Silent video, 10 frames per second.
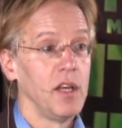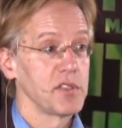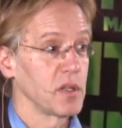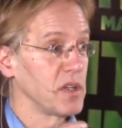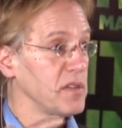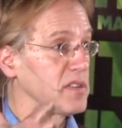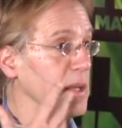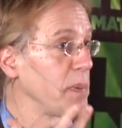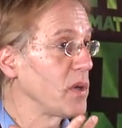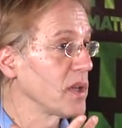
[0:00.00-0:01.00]
so the
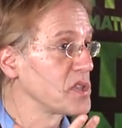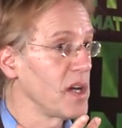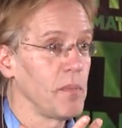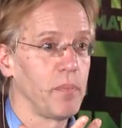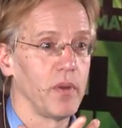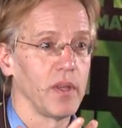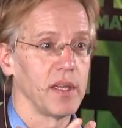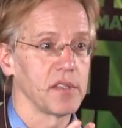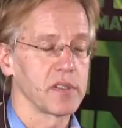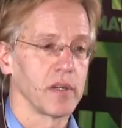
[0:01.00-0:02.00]
typical example
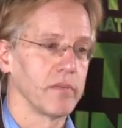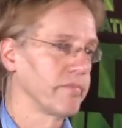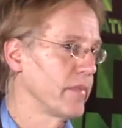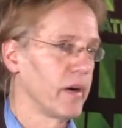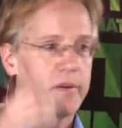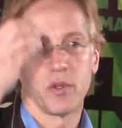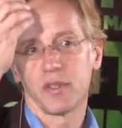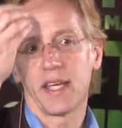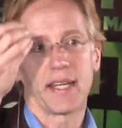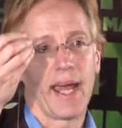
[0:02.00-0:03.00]
is, you know, oh, you
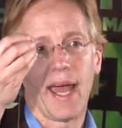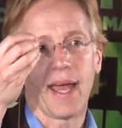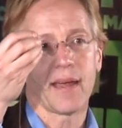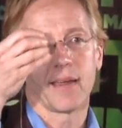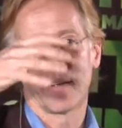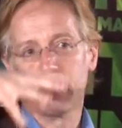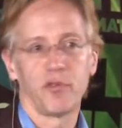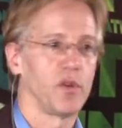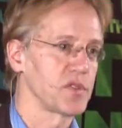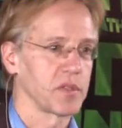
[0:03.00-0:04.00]
take an egg and it
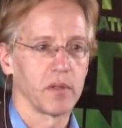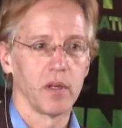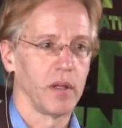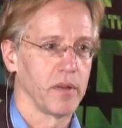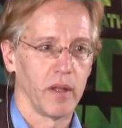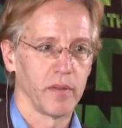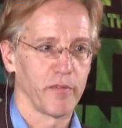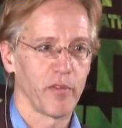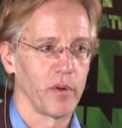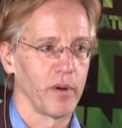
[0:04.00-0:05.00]
falls on the on, on the
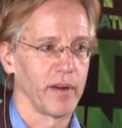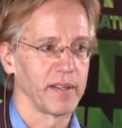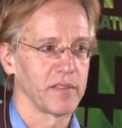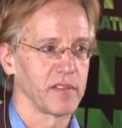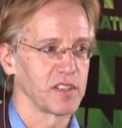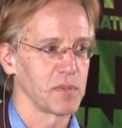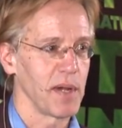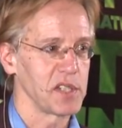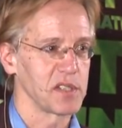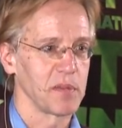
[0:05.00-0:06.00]
floor, it, it,
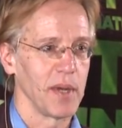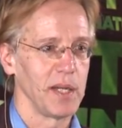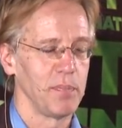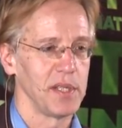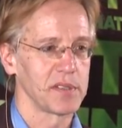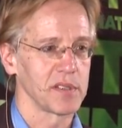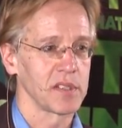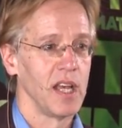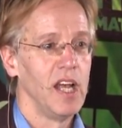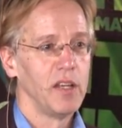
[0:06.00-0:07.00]
smashes in many pieces.
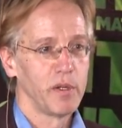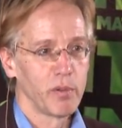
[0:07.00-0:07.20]
The